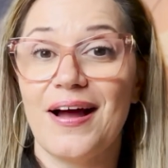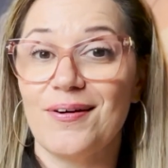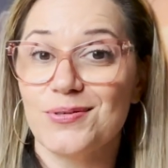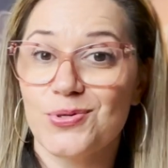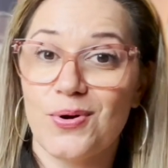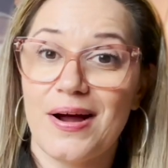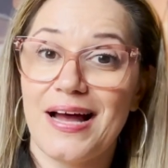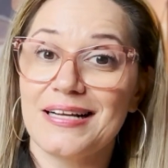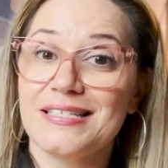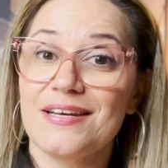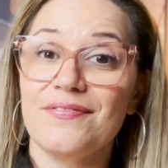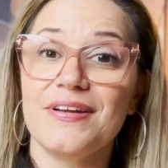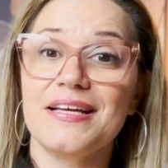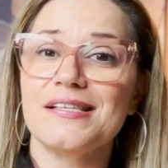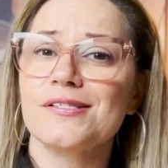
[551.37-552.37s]
outdoor
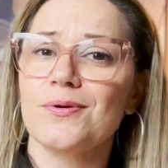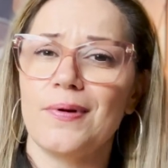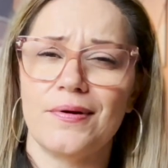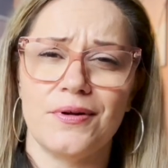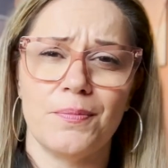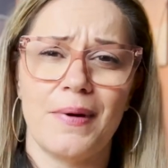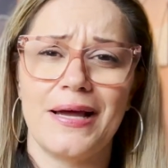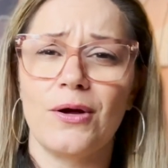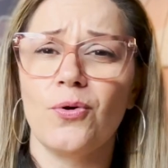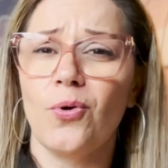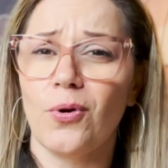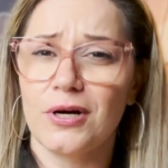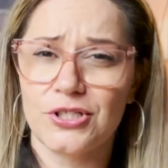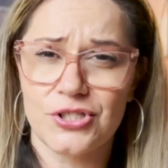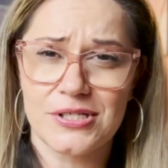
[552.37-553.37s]
activities surrounded by
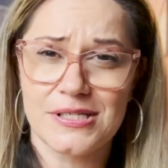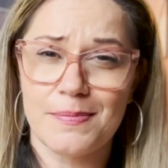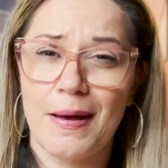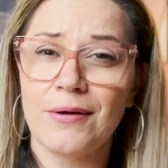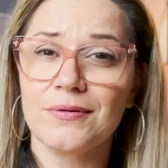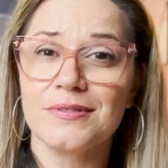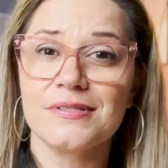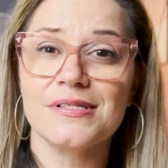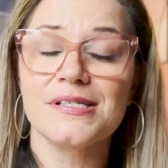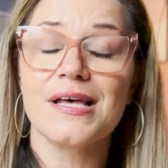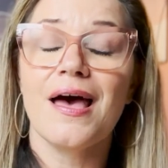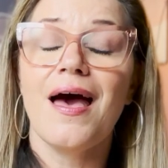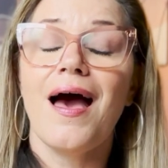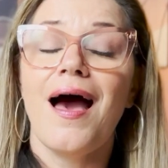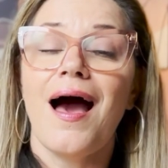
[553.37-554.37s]
gorgeous mountains.
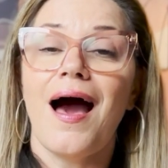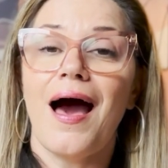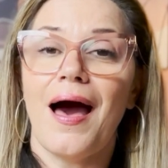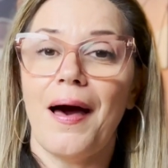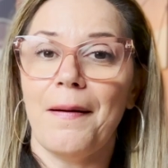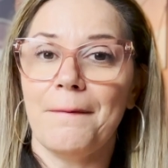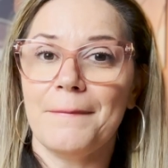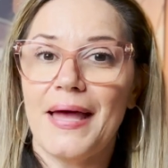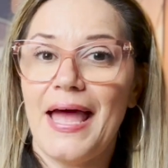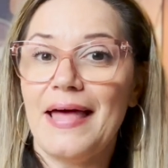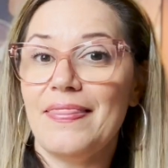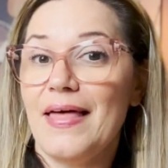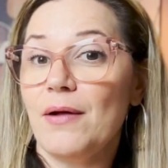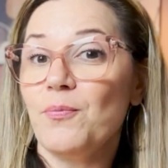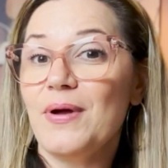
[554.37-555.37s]

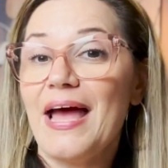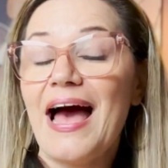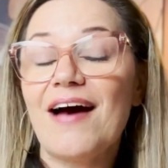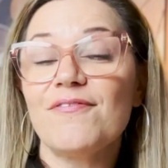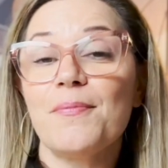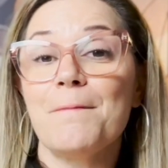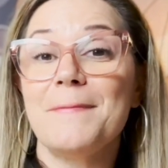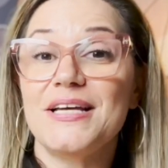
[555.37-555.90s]
And then we have